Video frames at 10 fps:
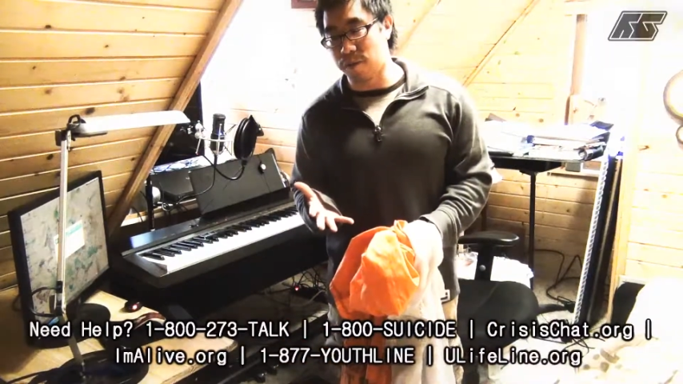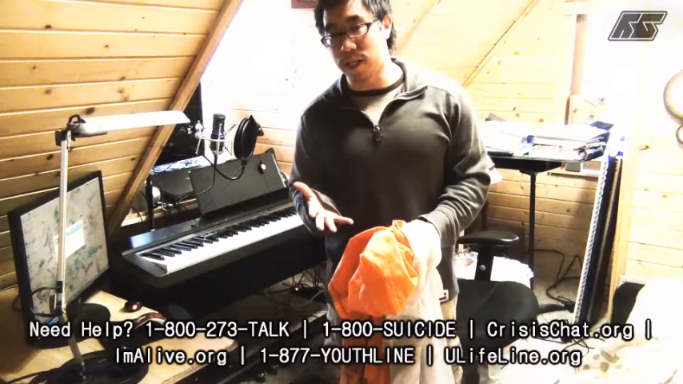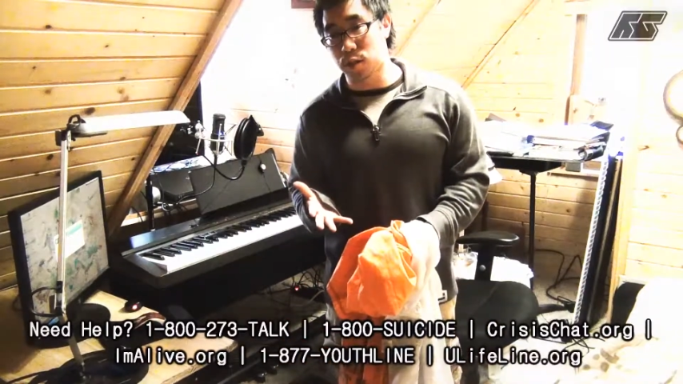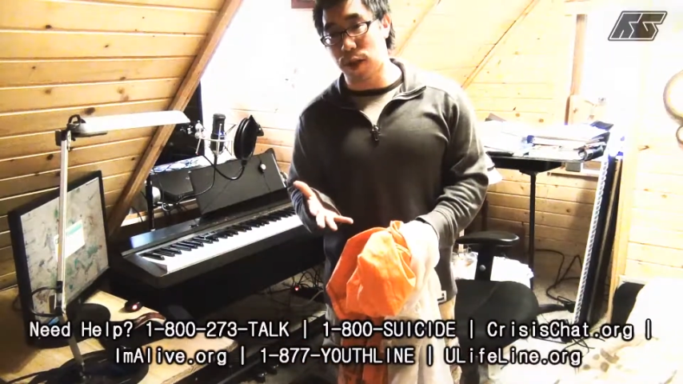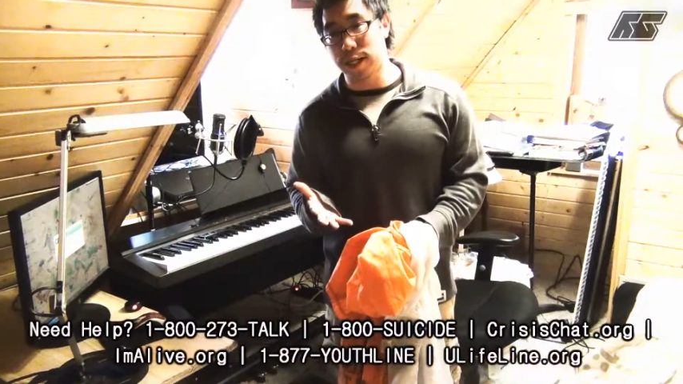and
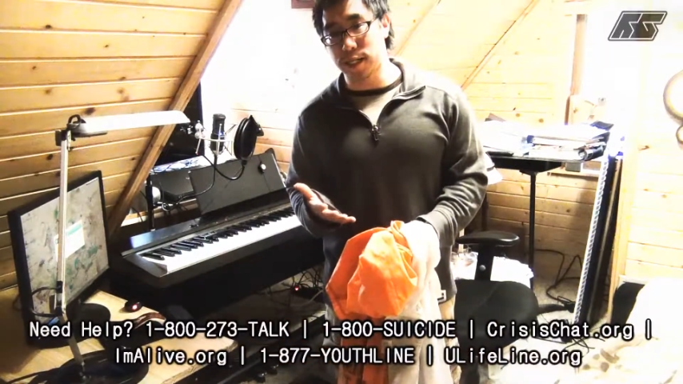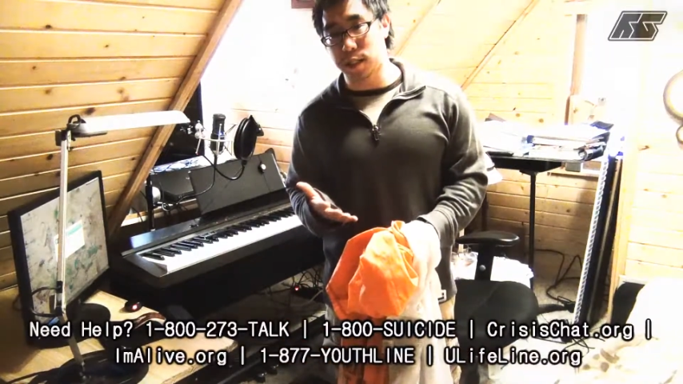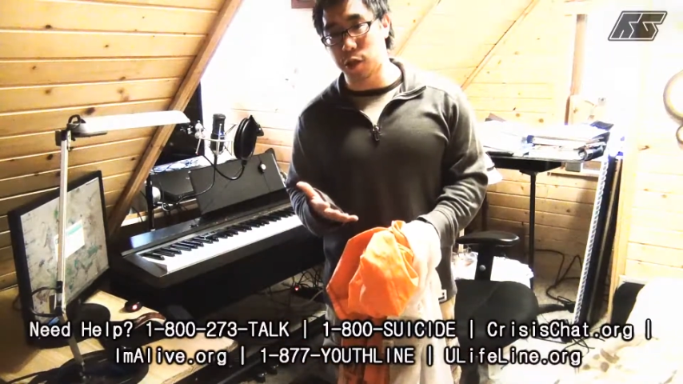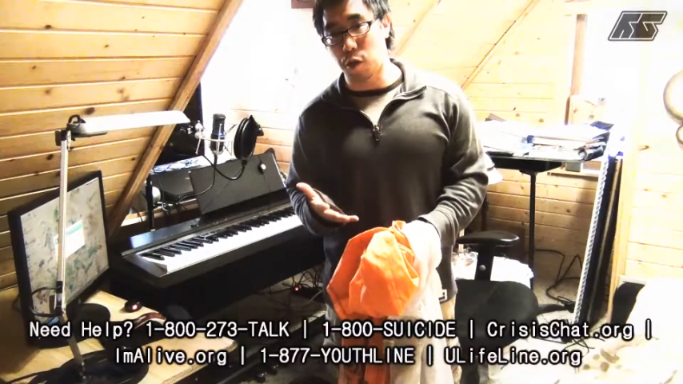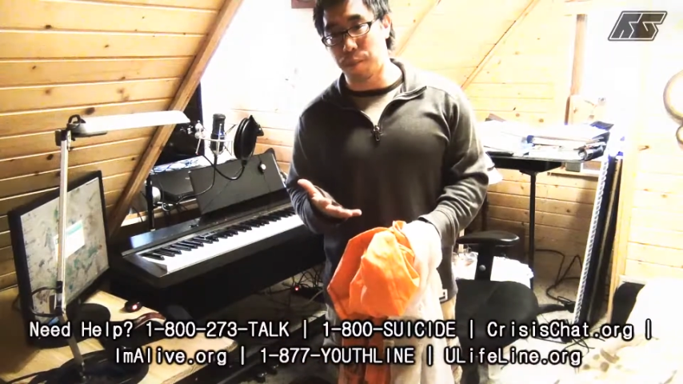that's why I get
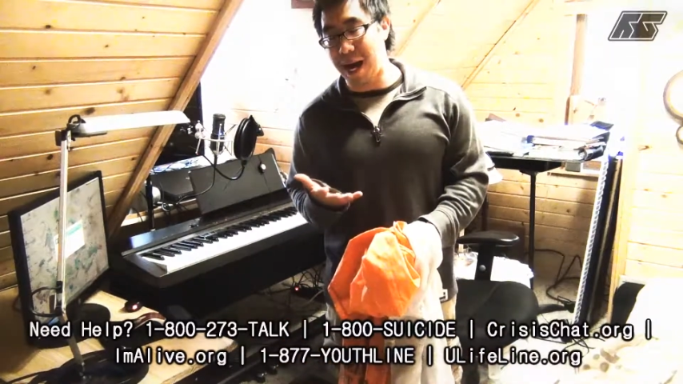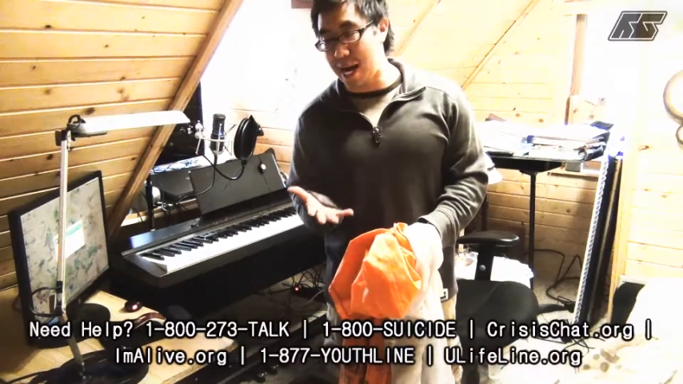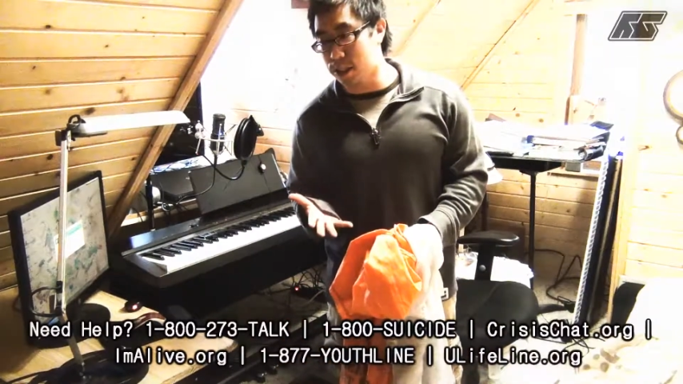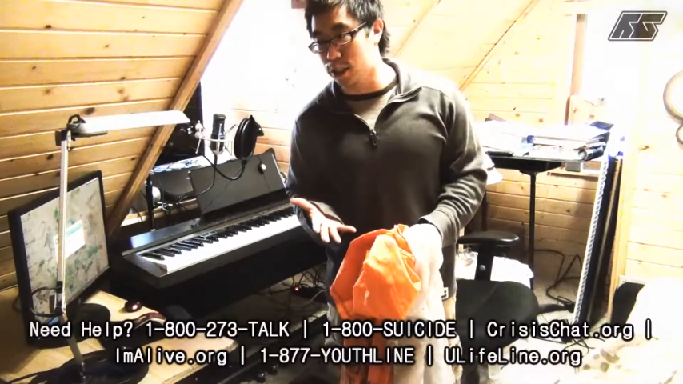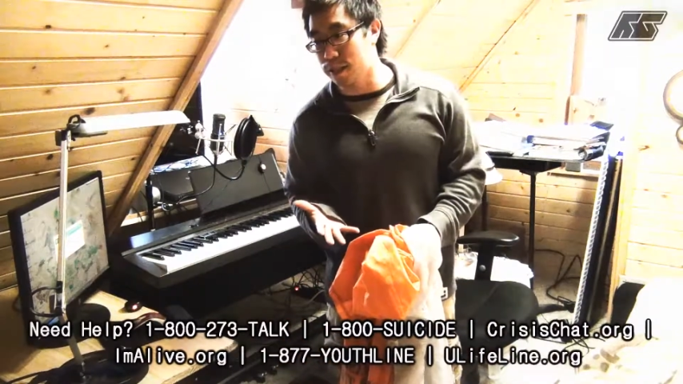so
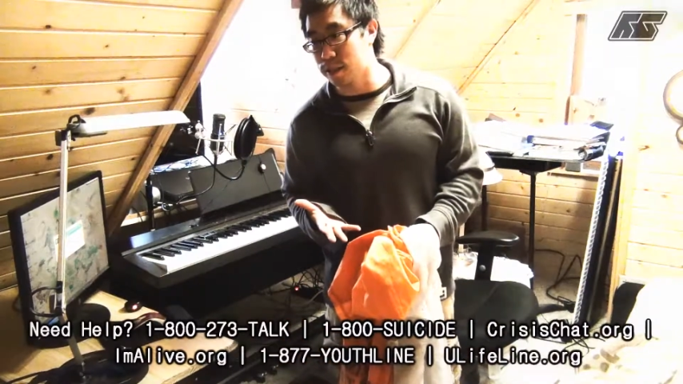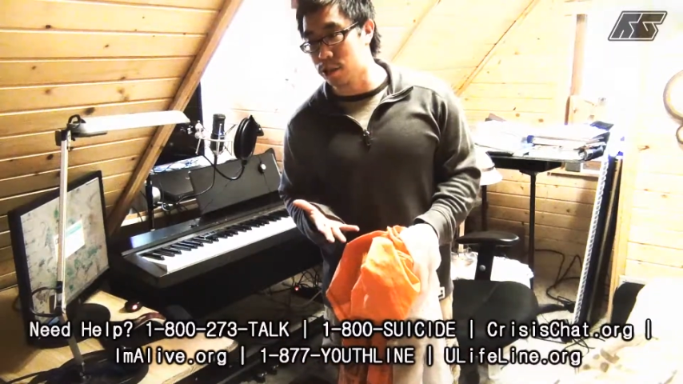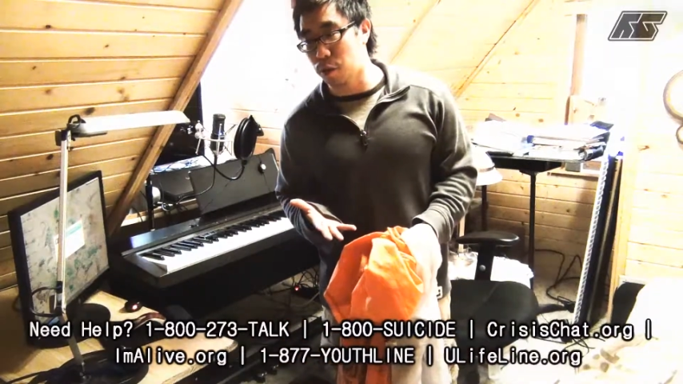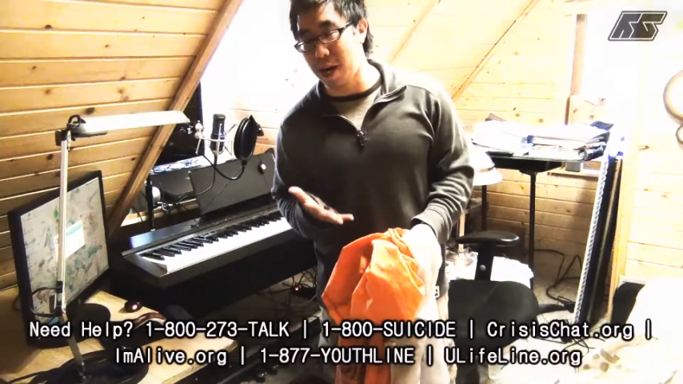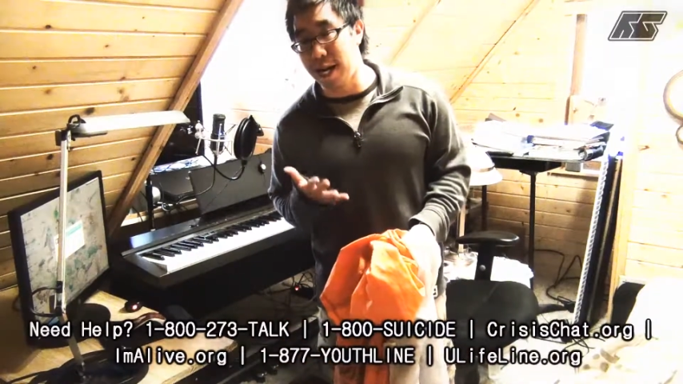passionate and
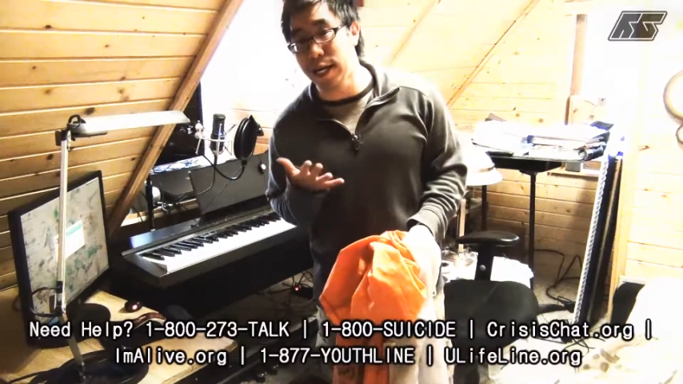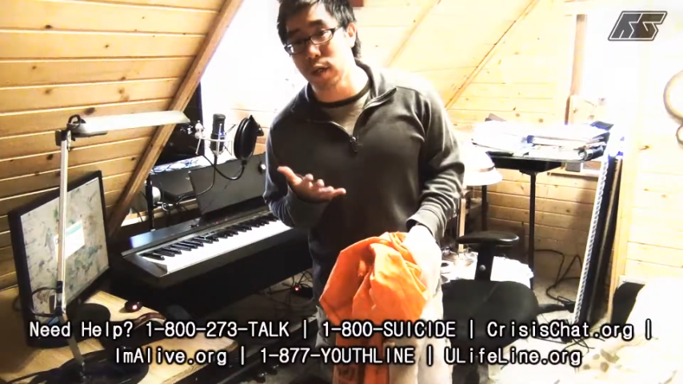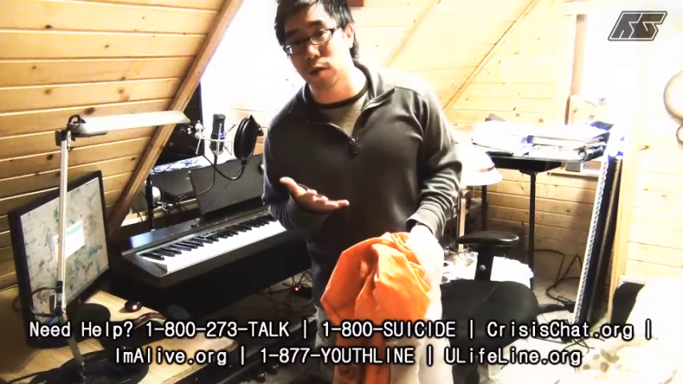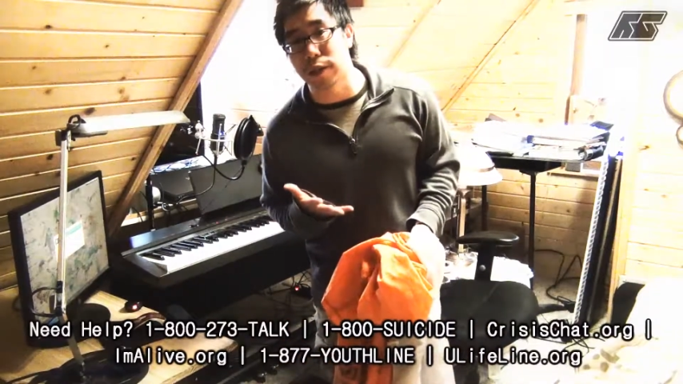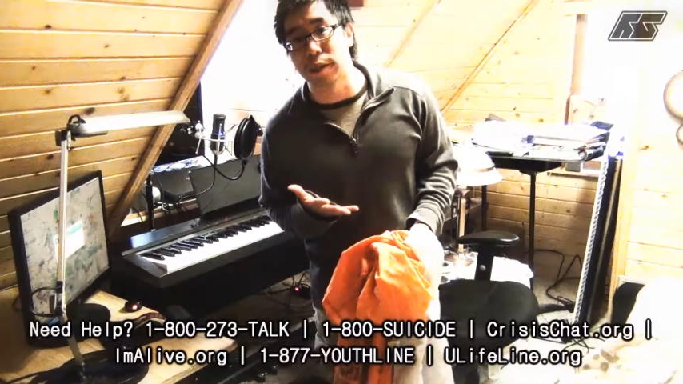so
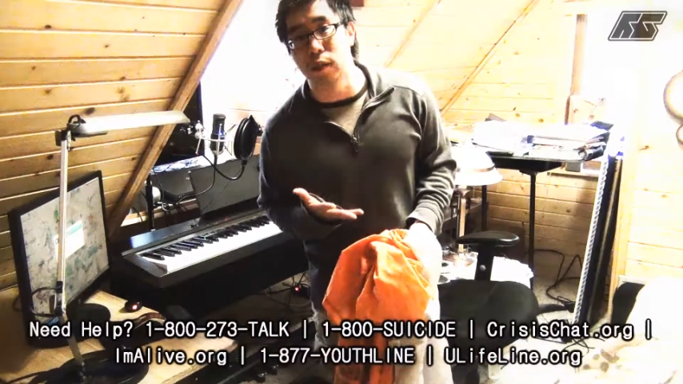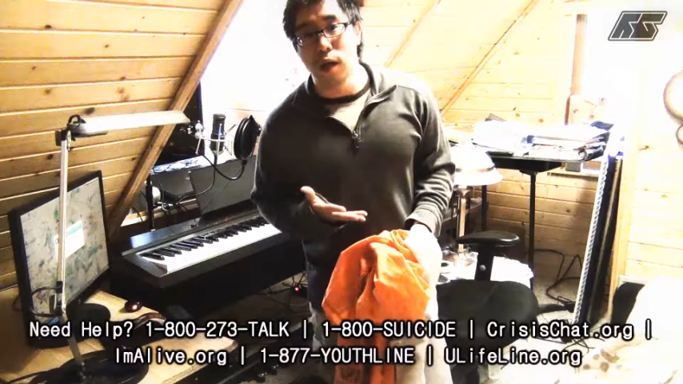angry